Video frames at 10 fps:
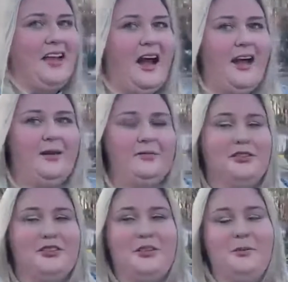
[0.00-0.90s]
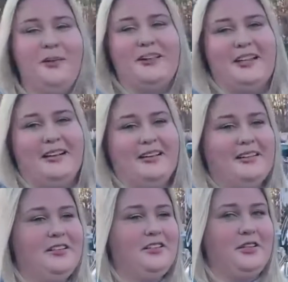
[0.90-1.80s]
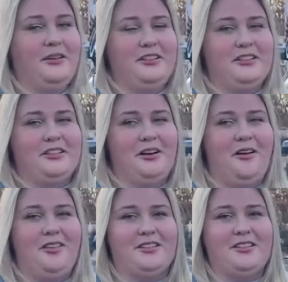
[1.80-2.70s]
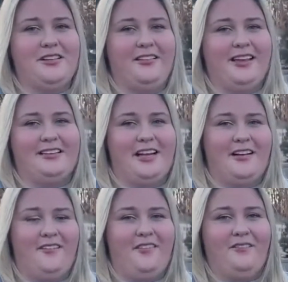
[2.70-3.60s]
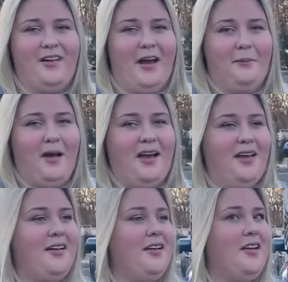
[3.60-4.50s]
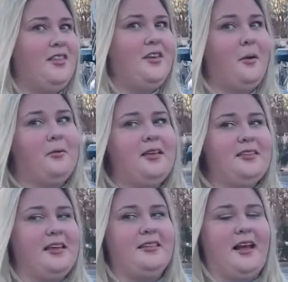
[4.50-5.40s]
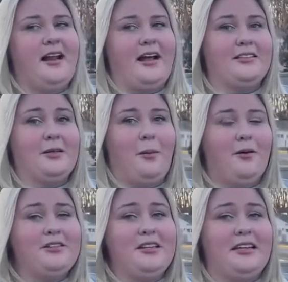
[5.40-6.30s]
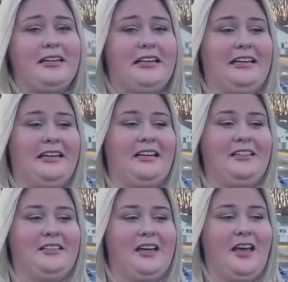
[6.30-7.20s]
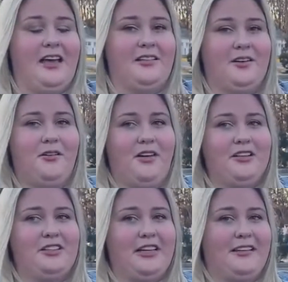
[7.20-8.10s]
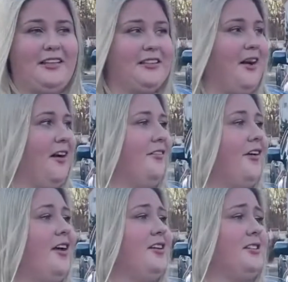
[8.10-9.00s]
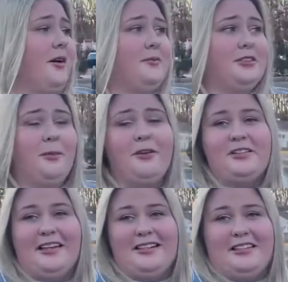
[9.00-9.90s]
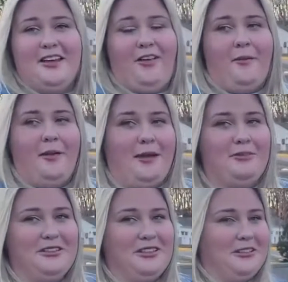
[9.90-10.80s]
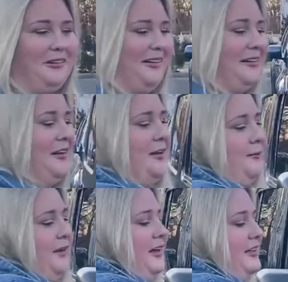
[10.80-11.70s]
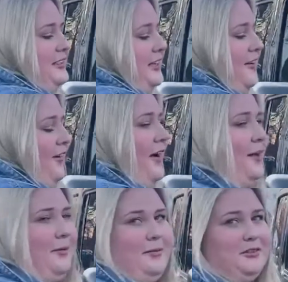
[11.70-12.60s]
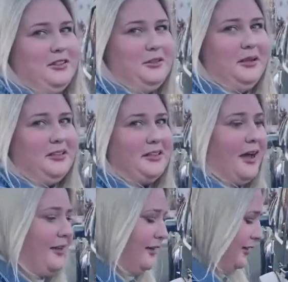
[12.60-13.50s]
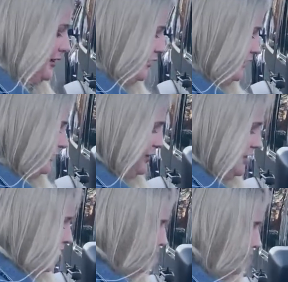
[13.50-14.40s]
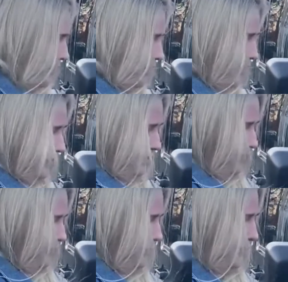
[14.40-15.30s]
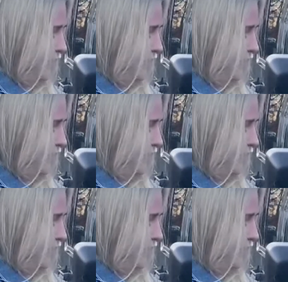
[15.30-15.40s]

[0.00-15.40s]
I am super excited to install this new antenna from VAGMI. The only thing that I supposedly need is a little wrench to get this off. So I'm super excited to see if I'm able to do it, because if I am able to do this, I can guarantee that you all are too,